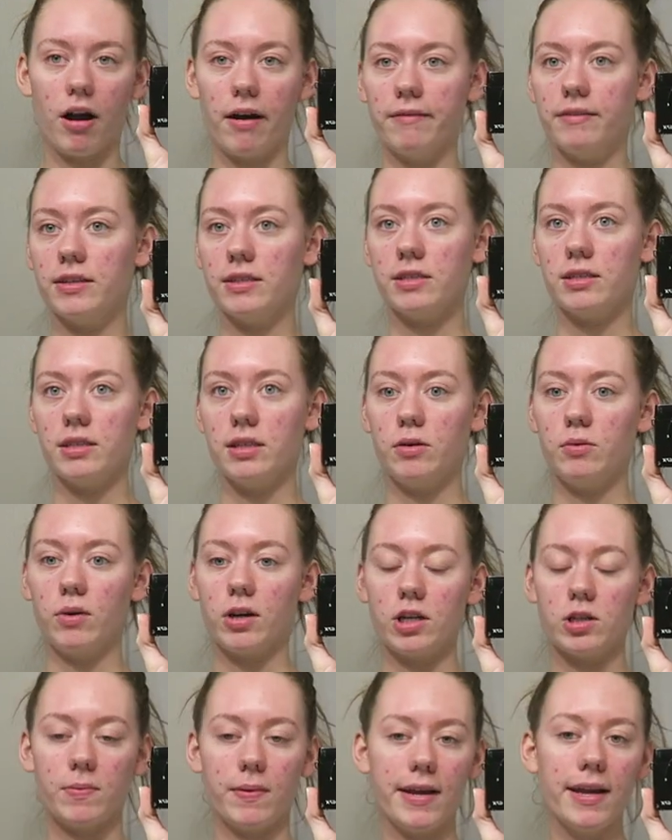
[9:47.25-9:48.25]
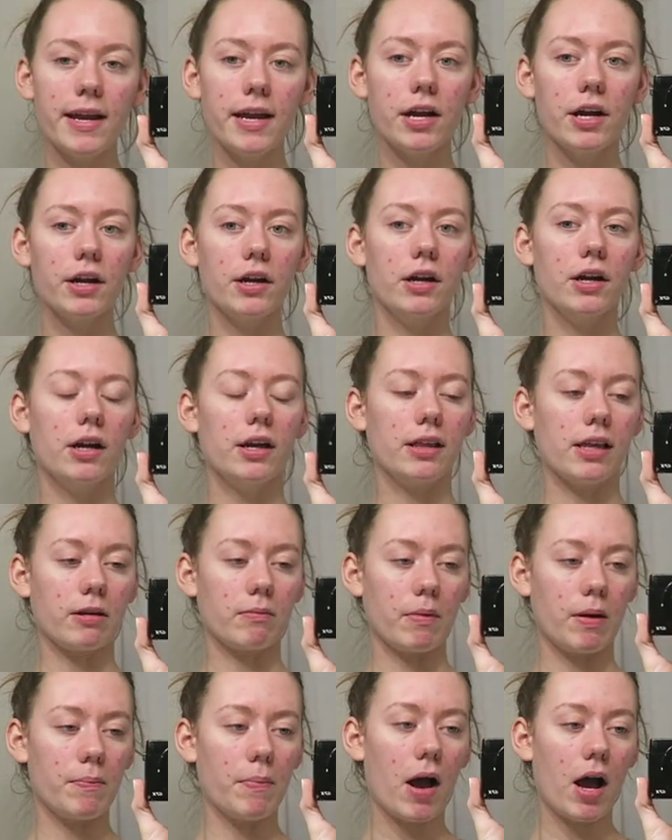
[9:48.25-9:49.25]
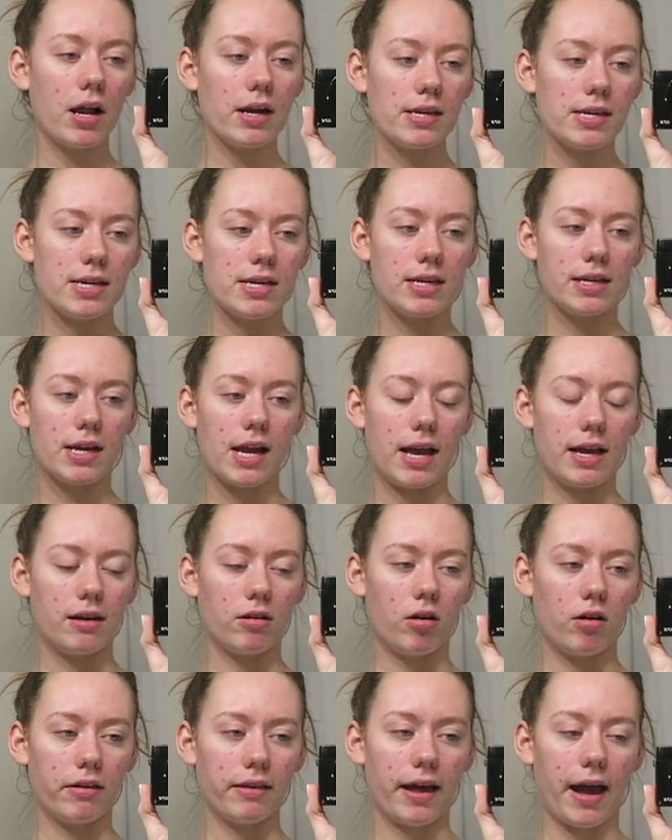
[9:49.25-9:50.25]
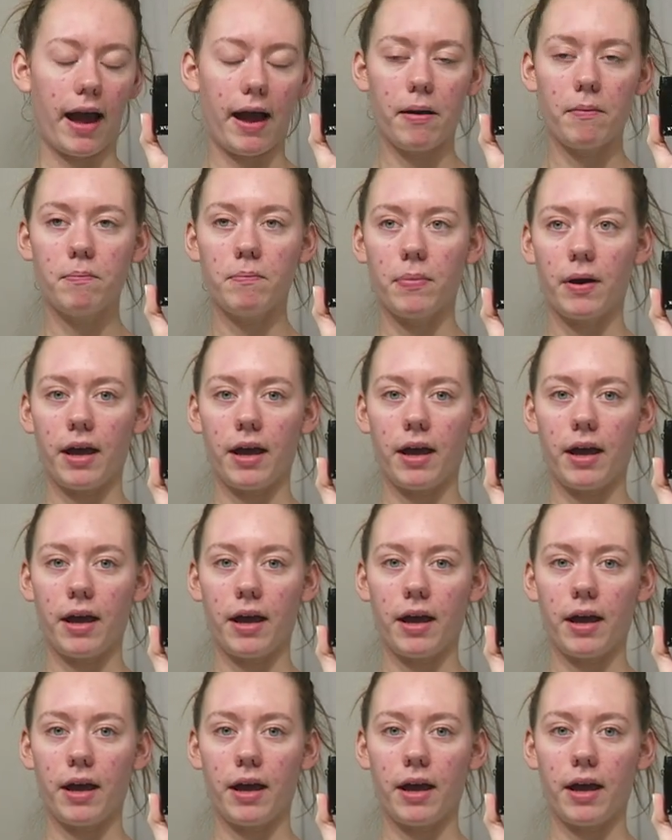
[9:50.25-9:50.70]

Obviously wash my hair and like my body and all that.